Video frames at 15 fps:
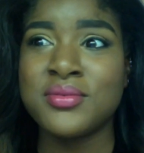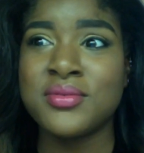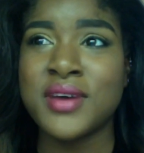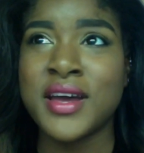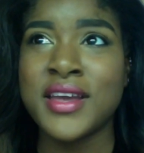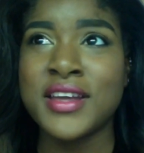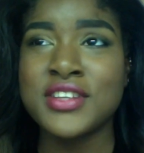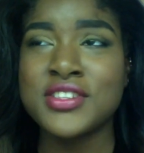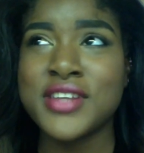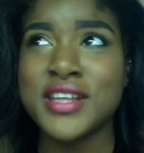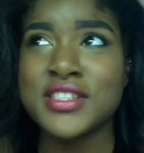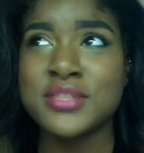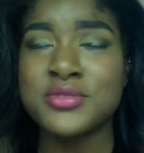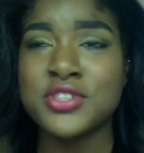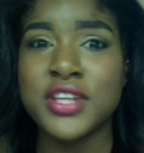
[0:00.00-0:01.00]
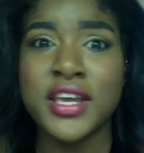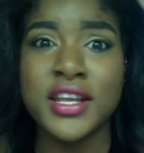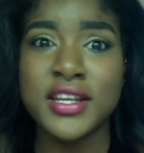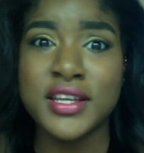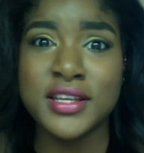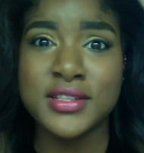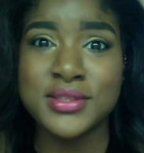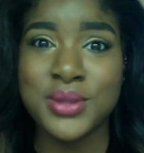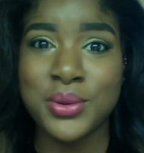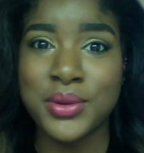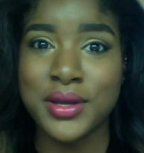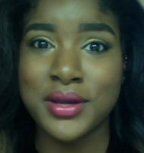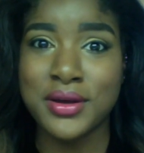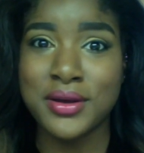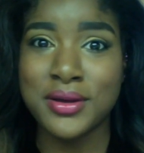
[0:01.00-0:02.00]
I actually had some shenanigans
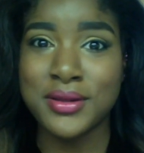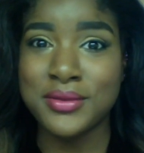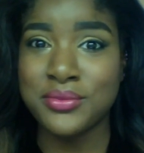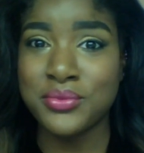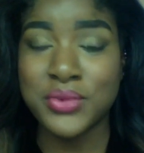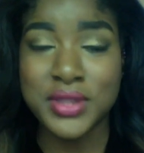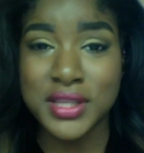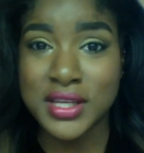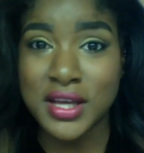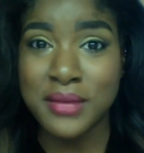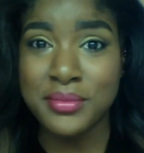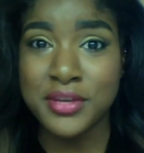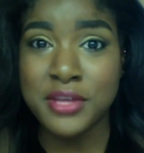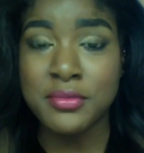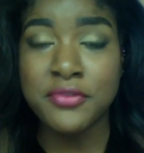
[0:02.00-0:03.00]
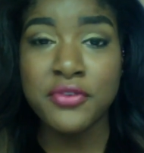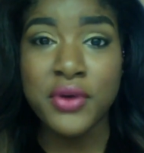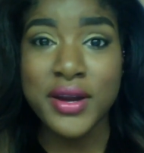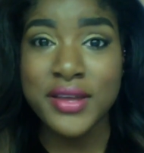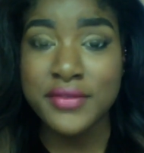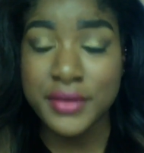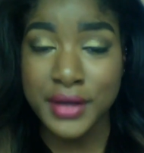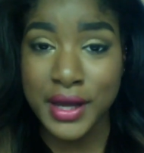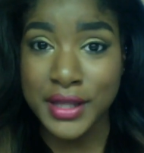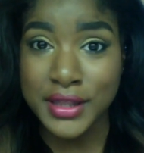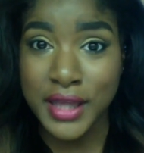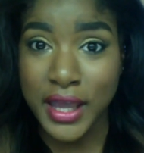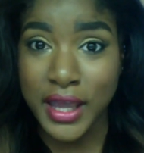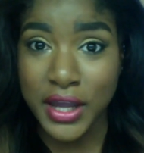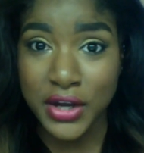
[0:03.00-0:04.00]
going on with the company before I even got the
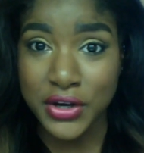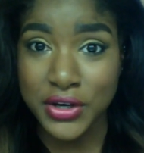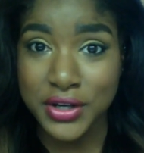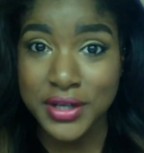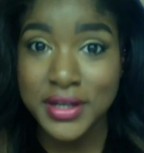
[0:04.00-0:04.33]
hair.